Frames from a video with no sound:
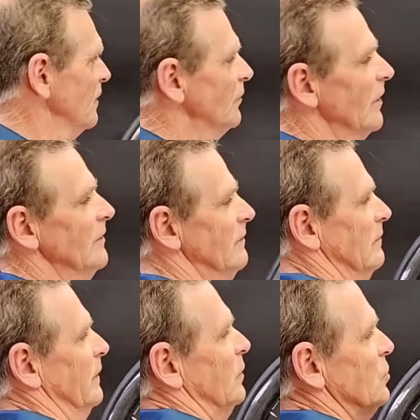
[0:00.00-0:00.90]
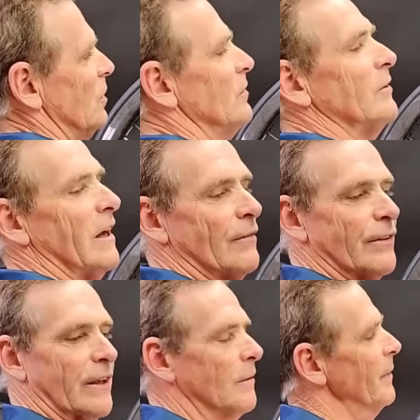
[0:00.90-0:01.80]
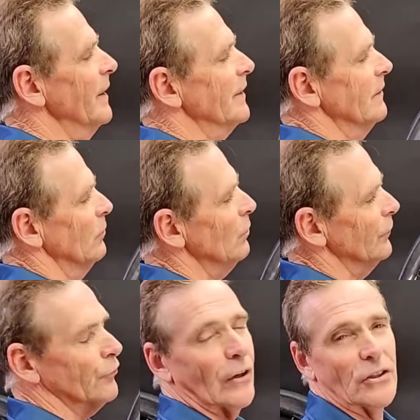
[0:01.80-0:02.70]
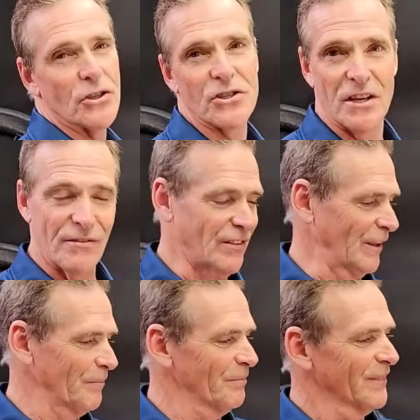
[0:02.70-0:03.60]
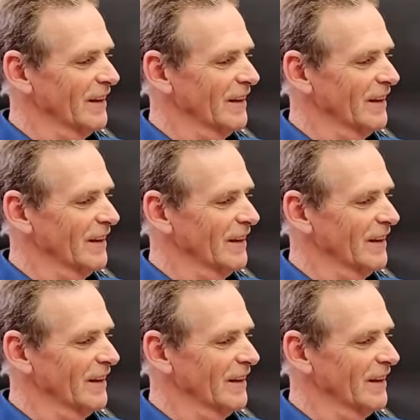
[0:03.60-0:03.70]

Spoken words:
So we can show you everything about it, all the scratches and everything.